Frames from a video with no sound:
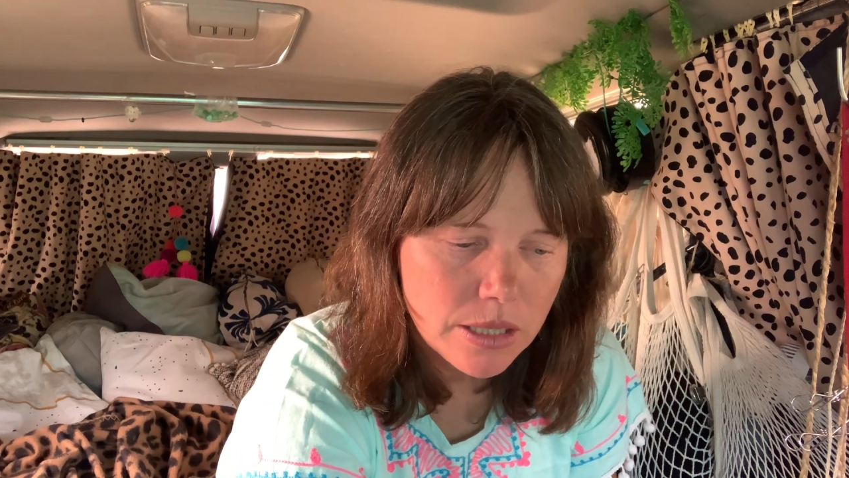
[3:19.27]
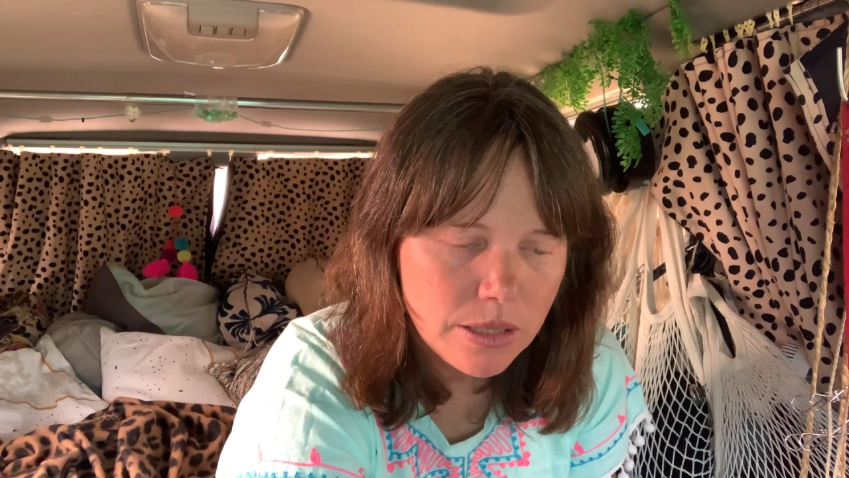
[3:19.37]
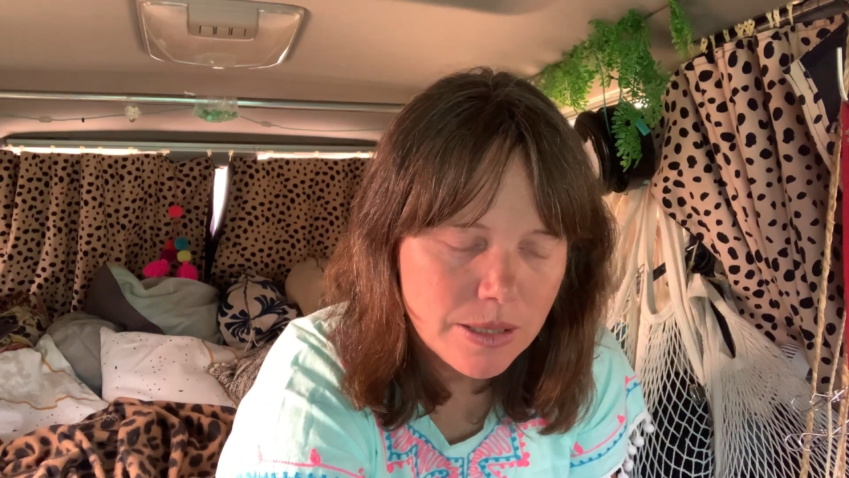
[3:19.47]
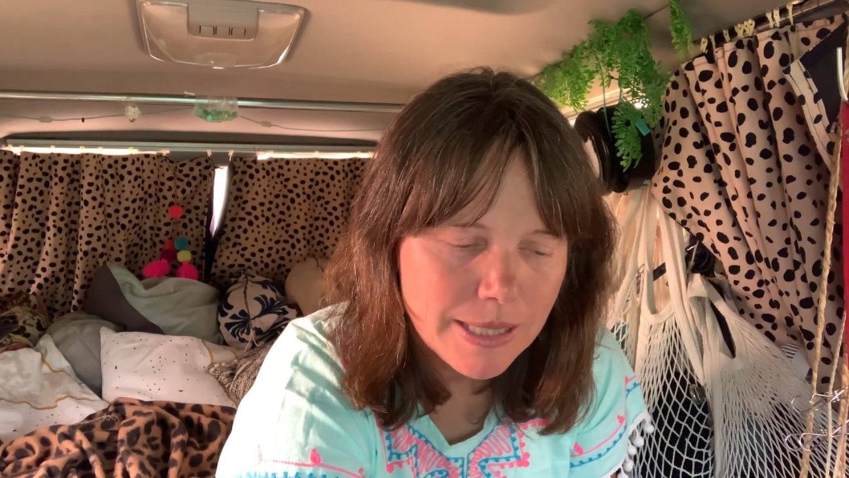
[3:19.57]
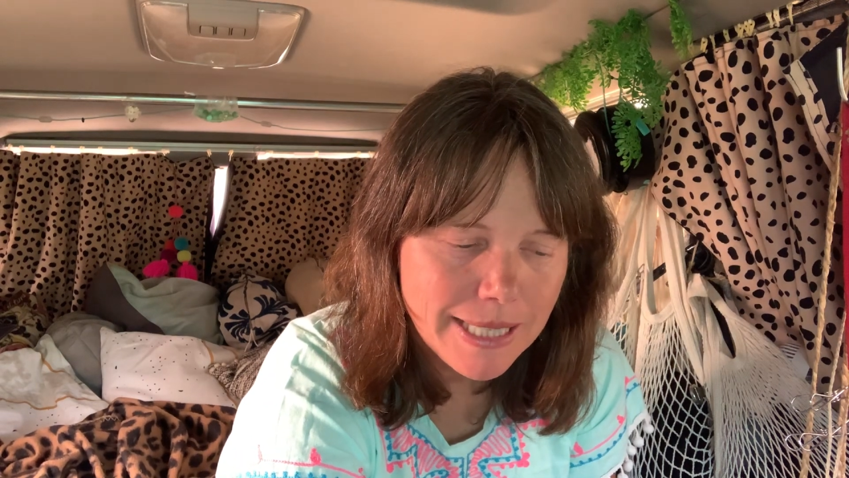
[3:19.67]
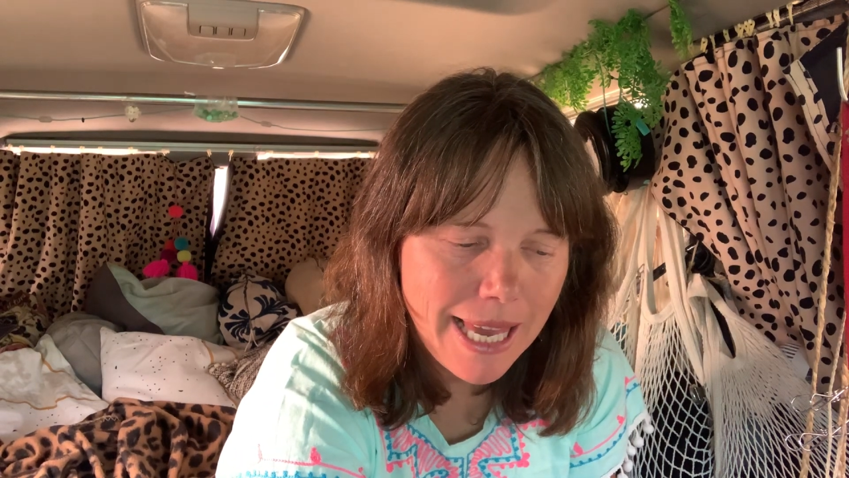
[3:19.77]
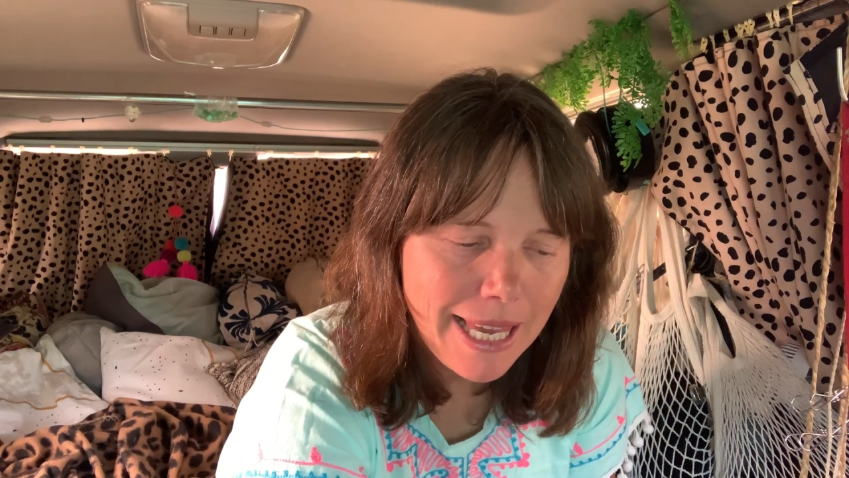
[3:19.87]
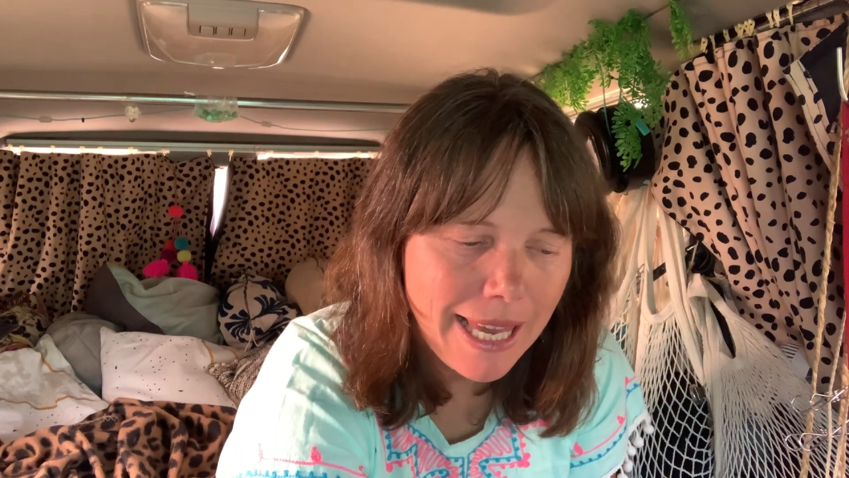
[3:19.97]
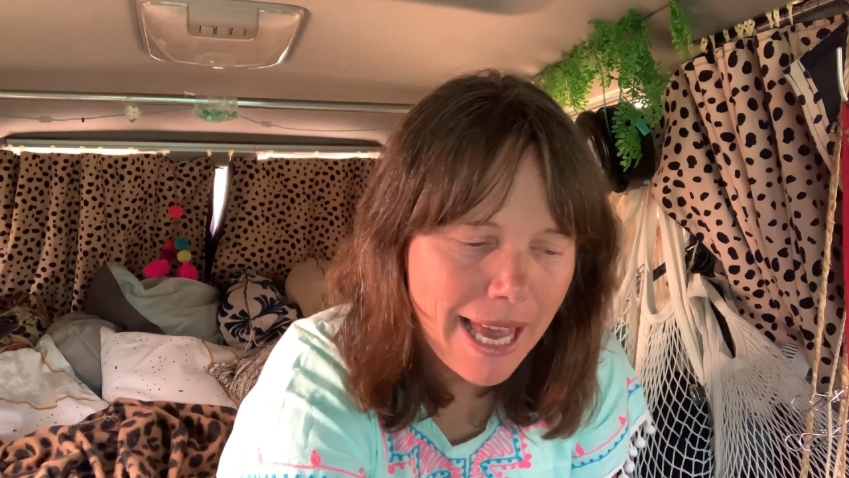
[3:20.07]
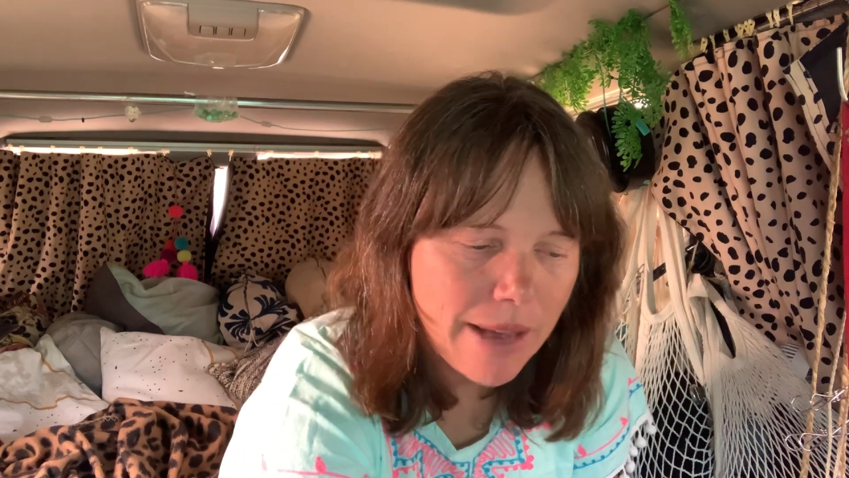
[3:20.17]
You're
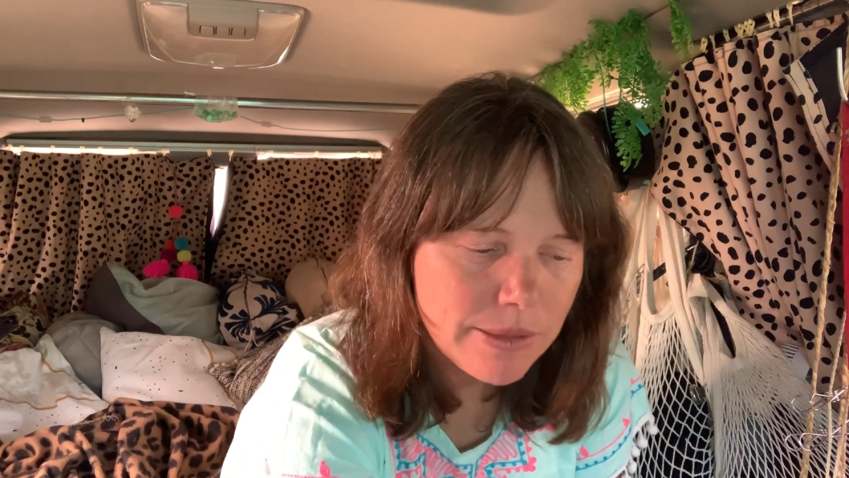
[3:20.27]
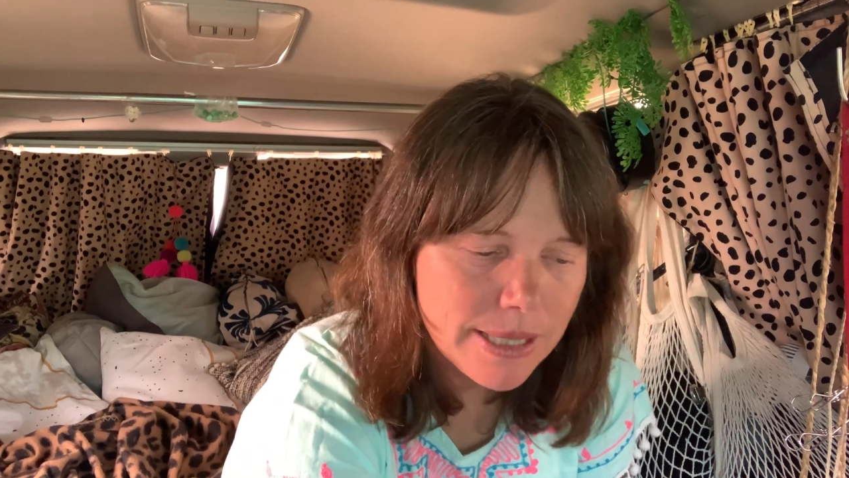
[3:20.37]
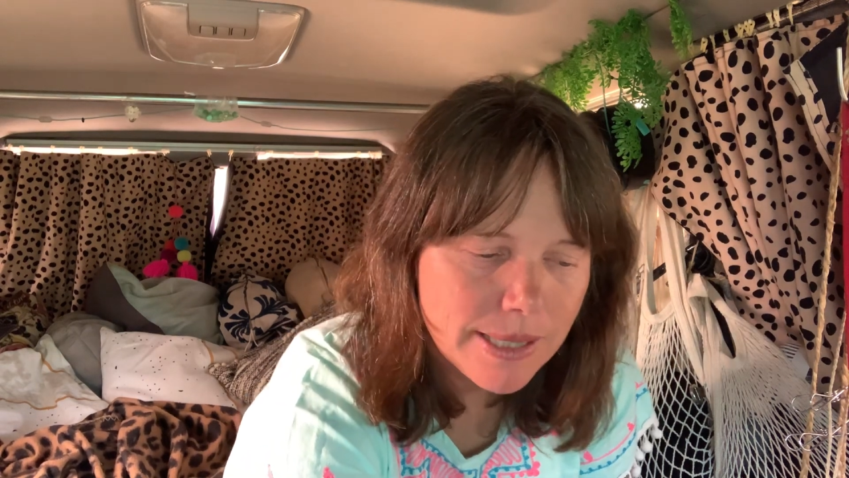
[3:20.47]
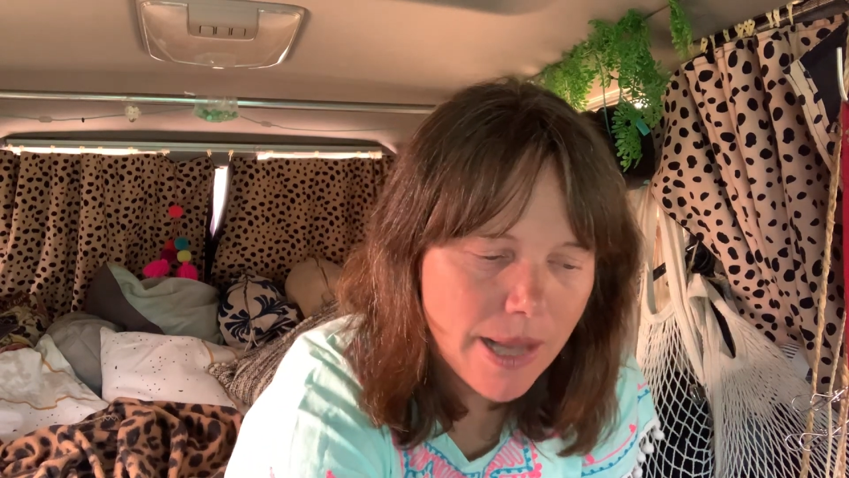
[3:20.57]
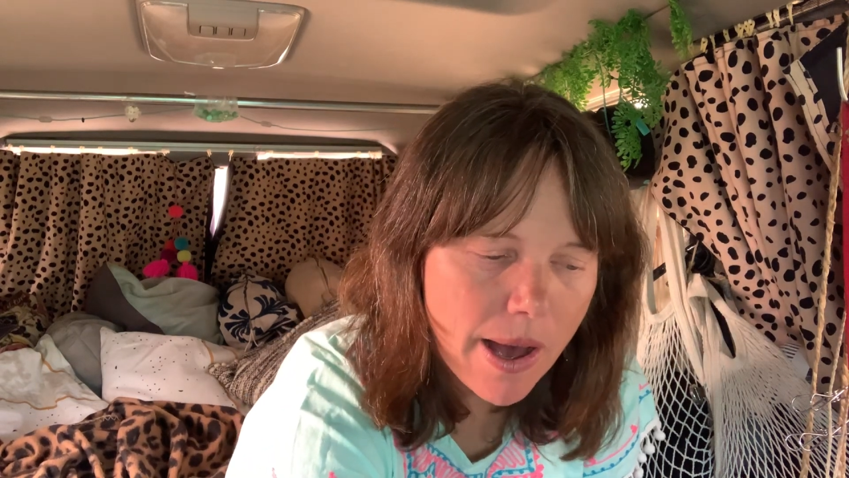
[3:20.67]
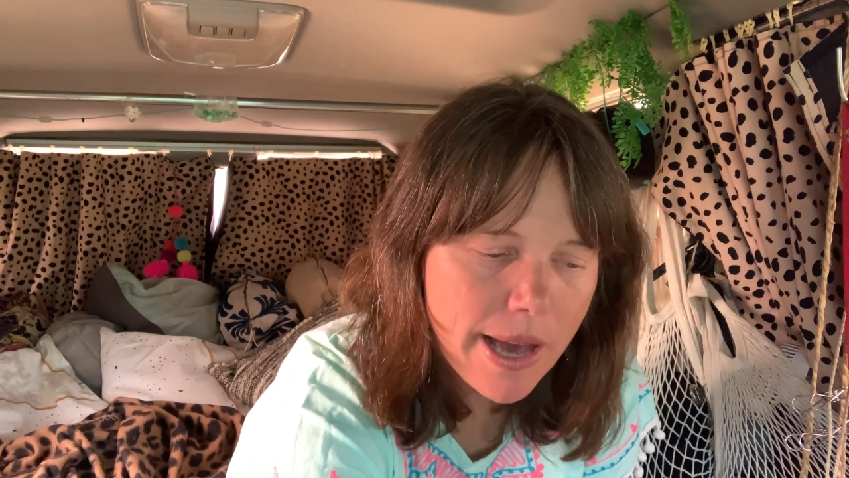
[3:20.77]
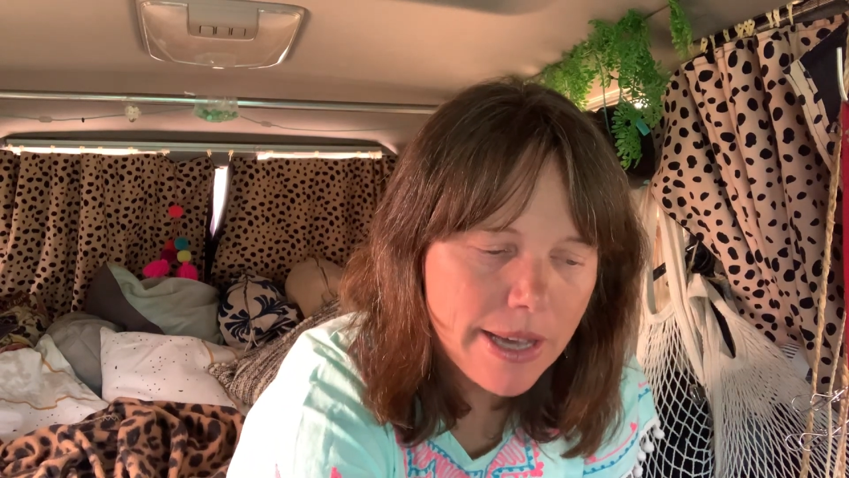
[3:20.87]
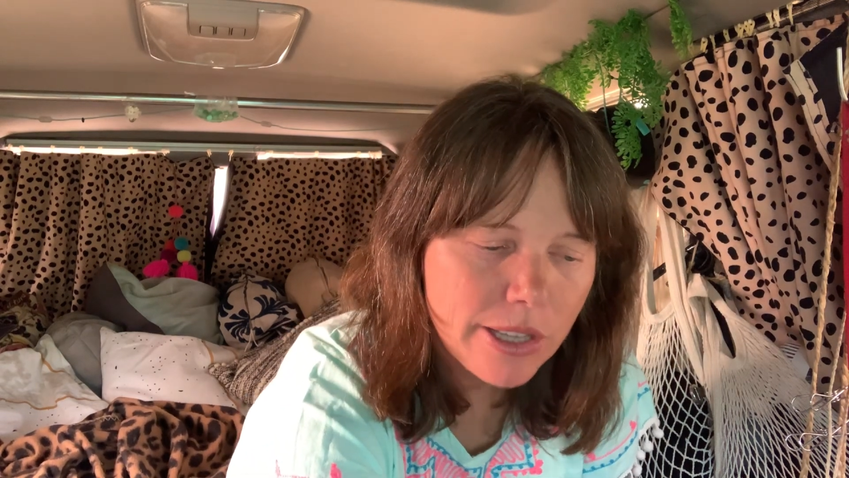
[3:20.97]
seeking out desire.